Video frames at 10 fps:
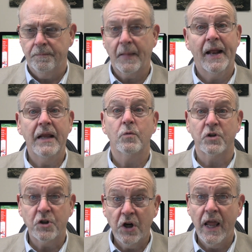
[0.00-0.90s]
and he
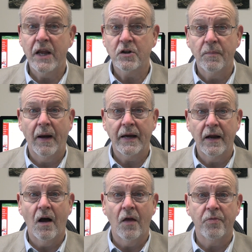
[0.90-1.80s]
was changed by
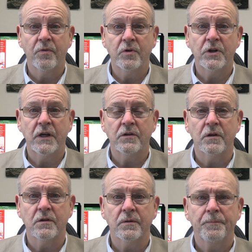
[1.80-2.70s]
God through
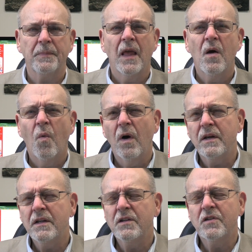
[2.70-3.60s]
Jesus.
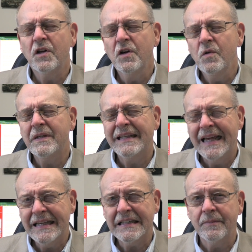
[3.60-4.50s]
What does the New
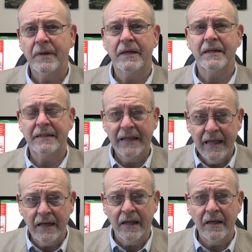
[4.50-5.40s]
Testament
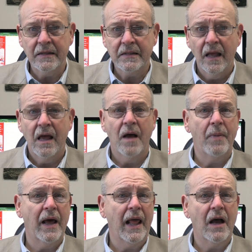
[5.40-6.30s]
tell us
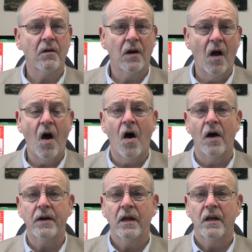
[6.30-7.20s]
about how
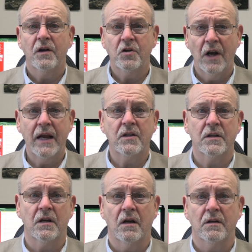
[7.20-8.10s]
God
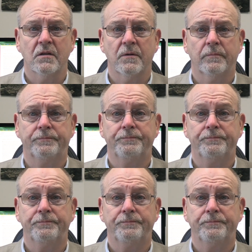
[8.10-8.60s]
changes us?